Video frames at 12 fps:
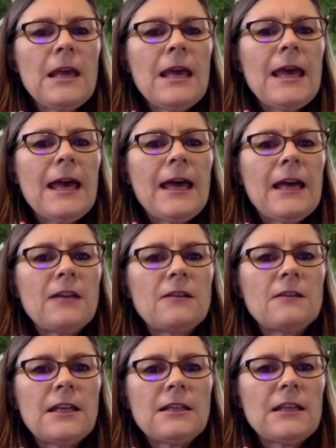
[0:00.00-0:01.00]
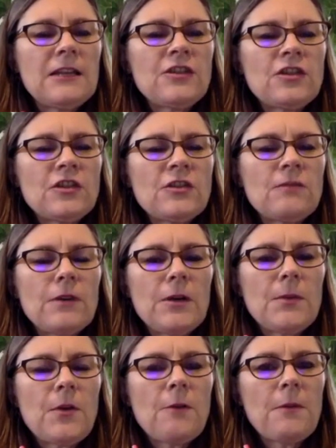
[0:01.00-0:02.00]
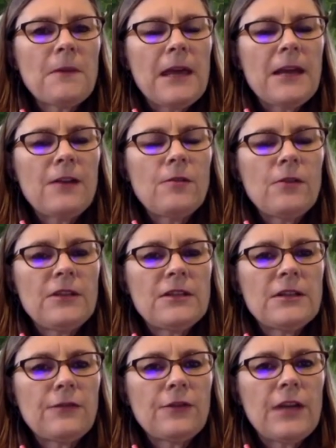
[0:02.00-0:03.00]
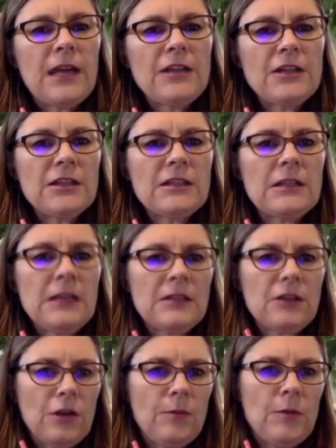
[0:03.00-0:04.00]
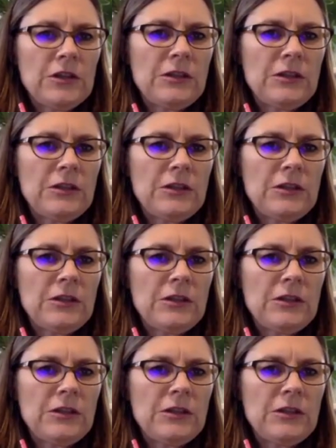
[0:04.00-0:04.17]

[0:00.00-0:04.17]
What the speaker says: And it's just a real problem getting all these different agencies and community